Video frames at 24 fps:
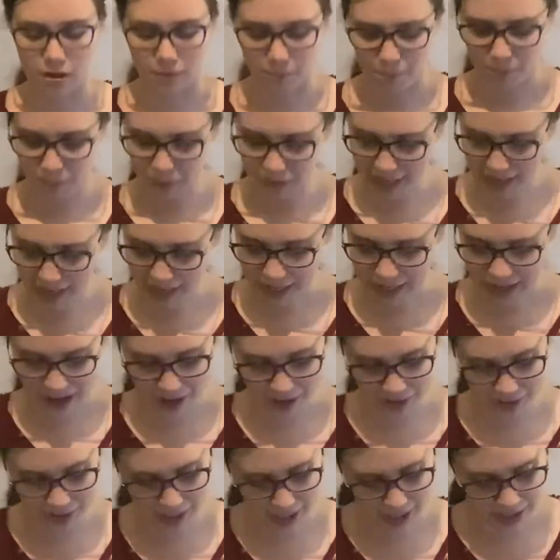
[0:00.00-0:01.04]
black
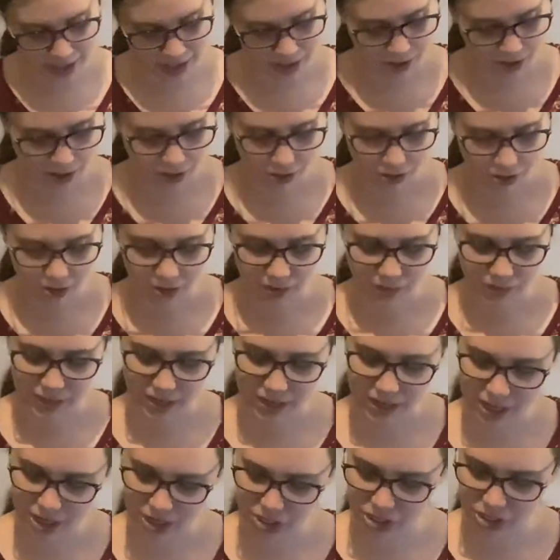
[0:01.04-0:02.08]
outlines on all of the
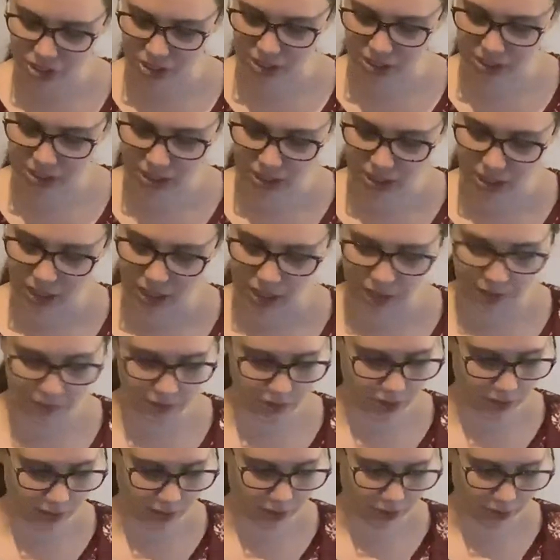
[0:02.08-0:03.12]
edges. Even
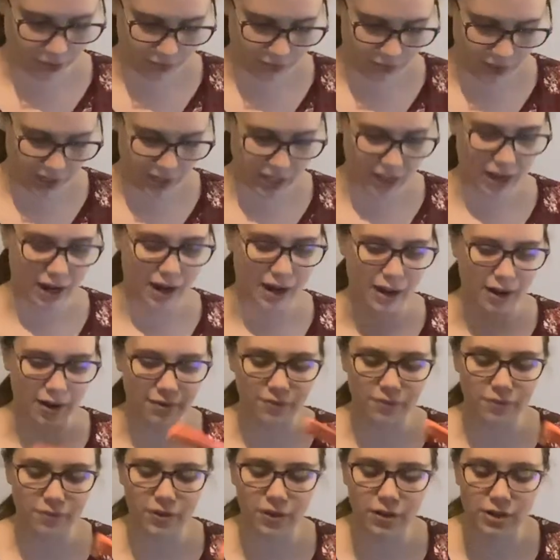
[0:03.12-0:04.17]
the little feet
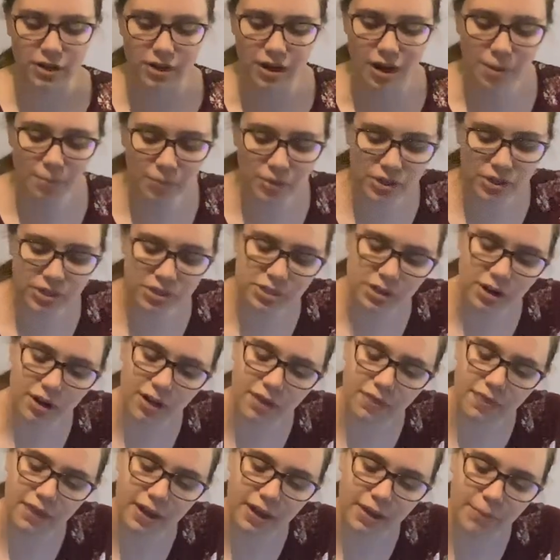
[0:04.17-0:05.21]
have numbers
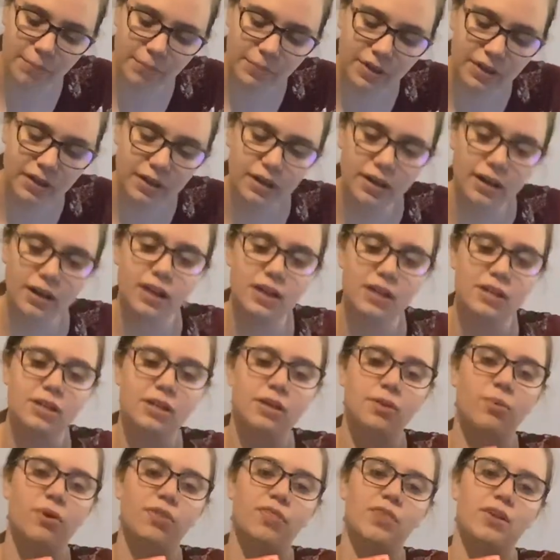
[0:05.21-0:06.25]
on them
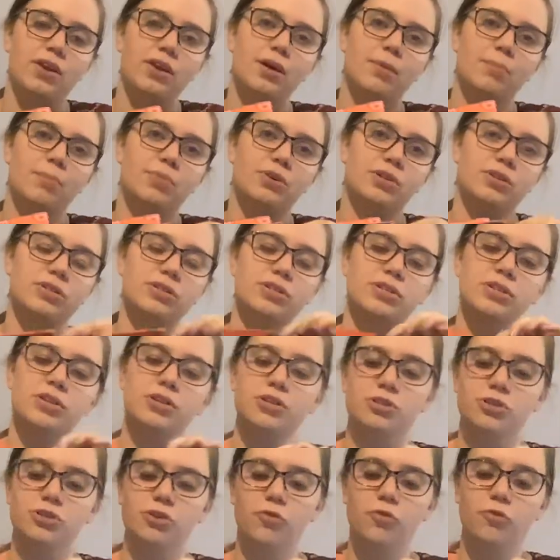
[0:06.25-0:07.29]
with the numbers.
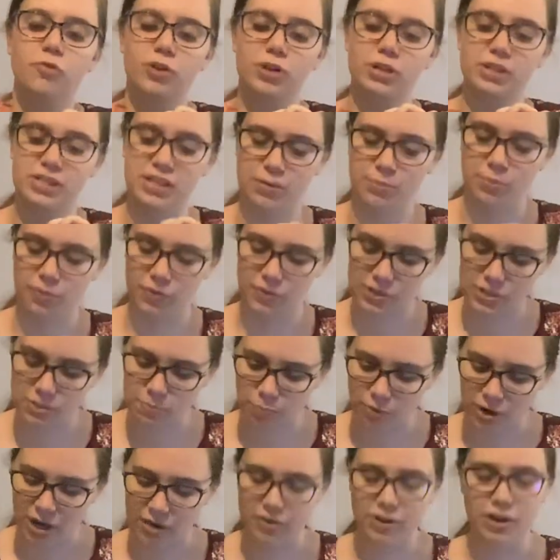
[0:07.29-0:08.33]
So for example, this
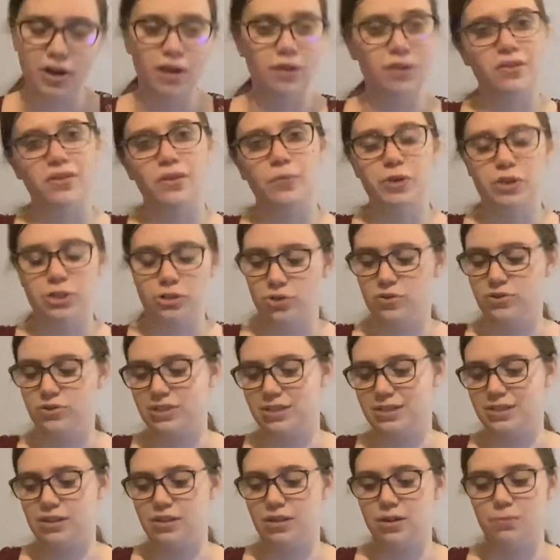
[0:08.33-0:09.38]
brown color that we chose is
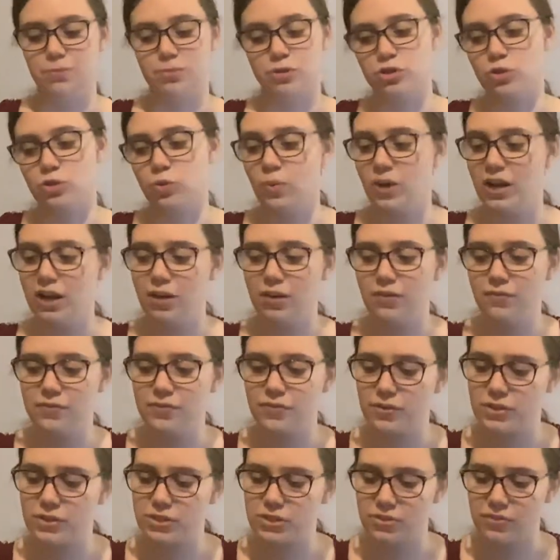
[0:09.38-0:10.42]
the number 12.
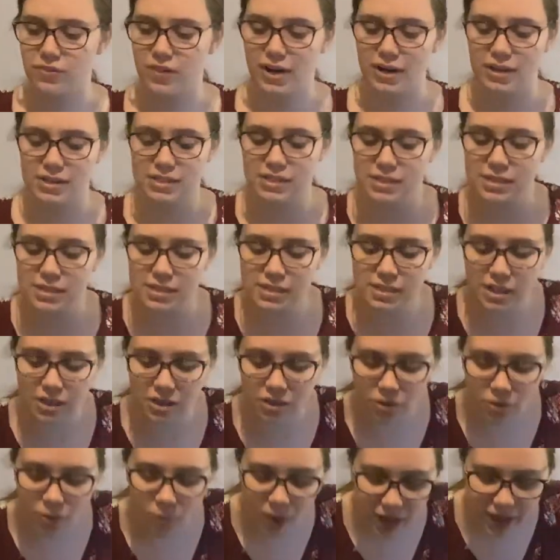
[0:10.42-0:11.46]
So that is
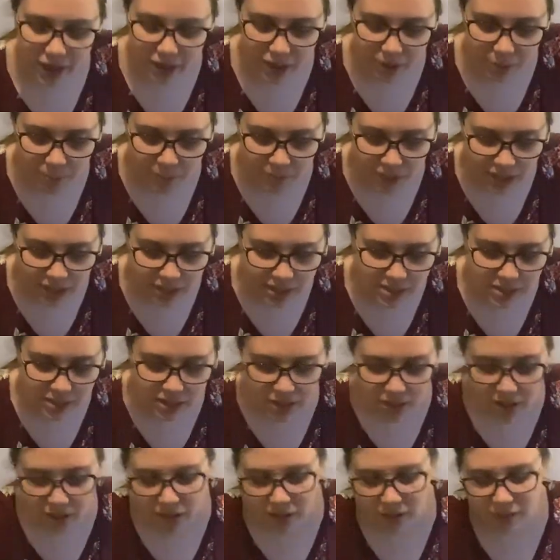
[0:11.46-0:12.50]
seen quite a bit.
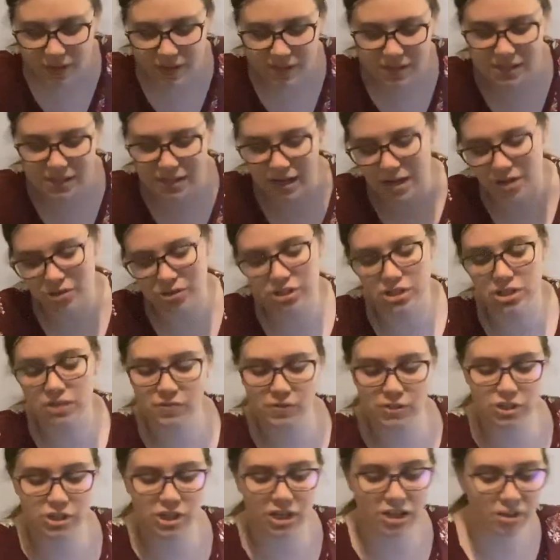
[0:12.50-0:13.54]
This is actually a
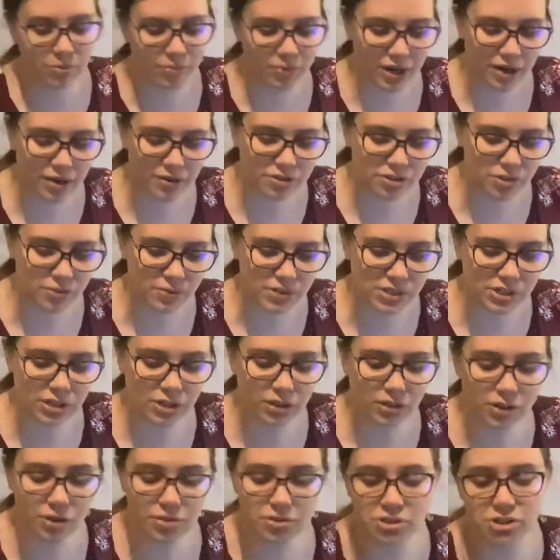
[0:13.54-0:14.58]
different shade of brown, so it's
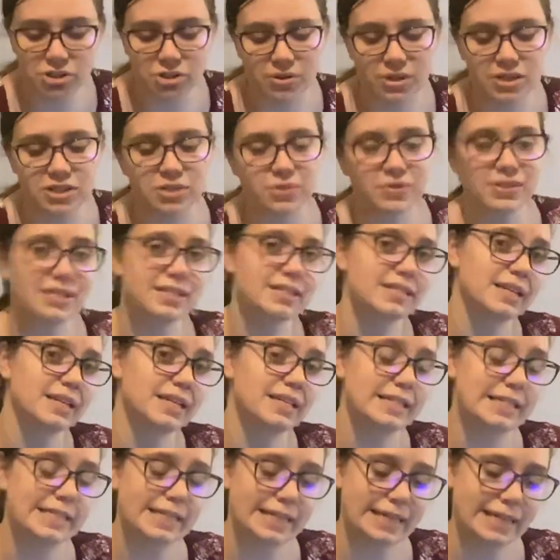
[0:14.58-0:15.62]
close to it. So it's
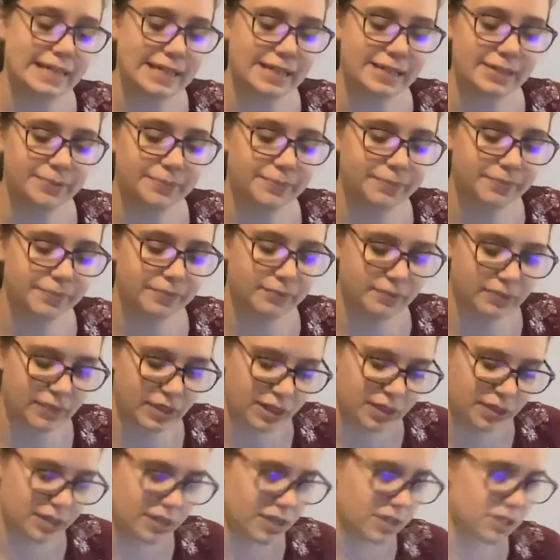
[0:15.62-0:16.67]
16
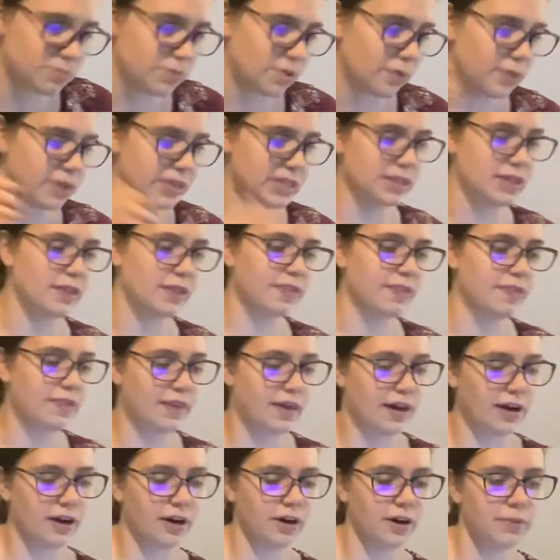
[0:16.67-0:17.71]
is what we did
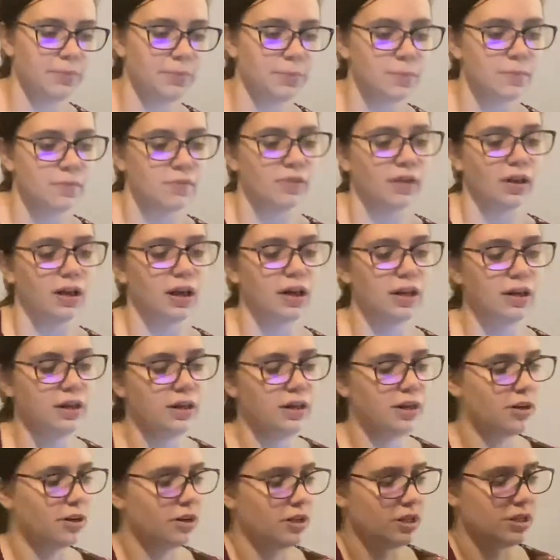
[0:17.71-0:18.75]
there. And
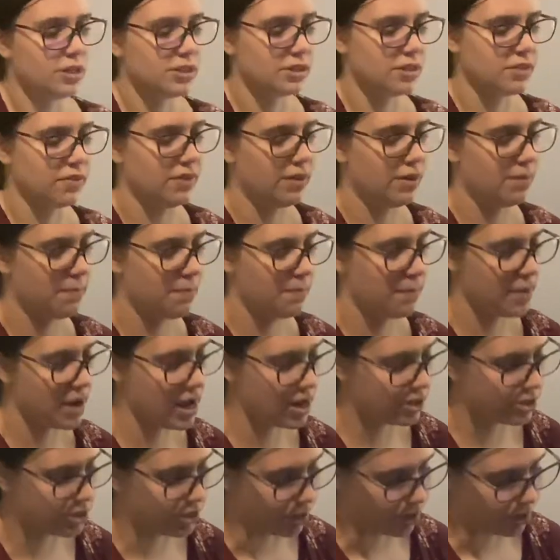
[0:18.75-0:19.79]
here is the
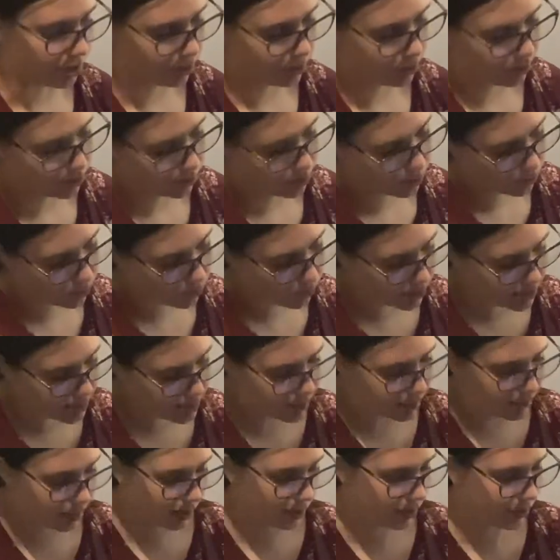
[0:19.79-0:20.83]
matching, once
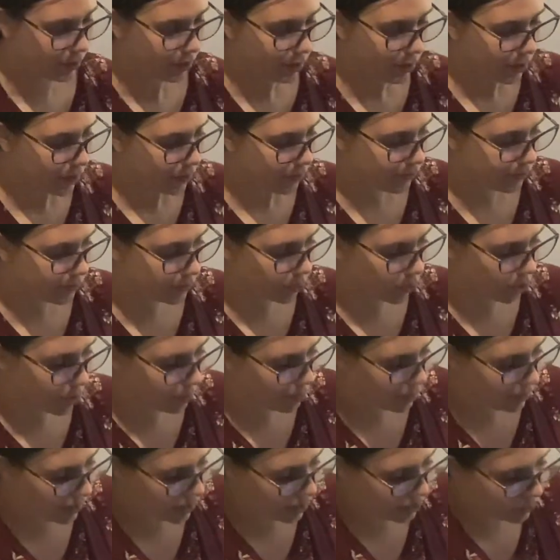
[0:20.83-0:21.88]
again, floor
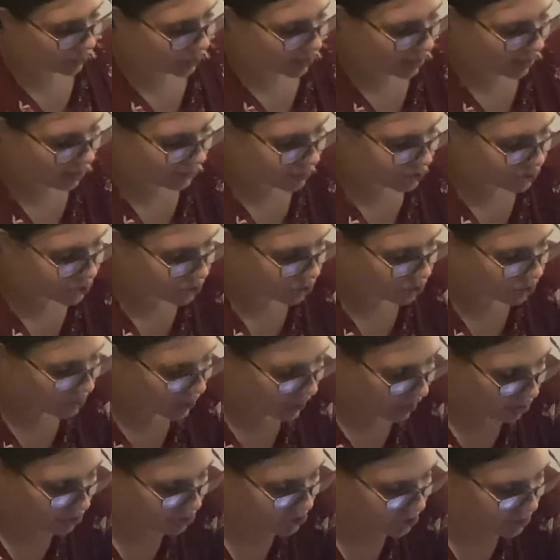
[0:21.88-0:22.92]
plan. We have the 2
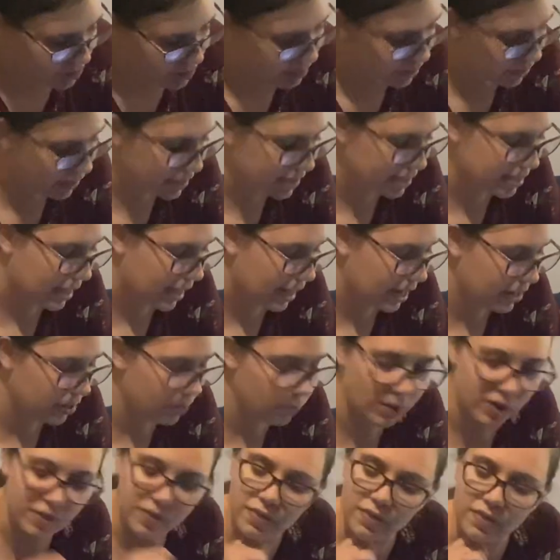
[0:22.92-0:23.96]
couches to the side
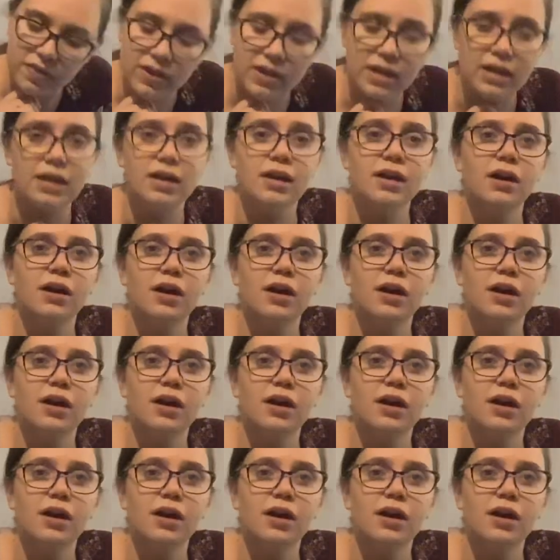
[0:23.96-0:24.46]
with the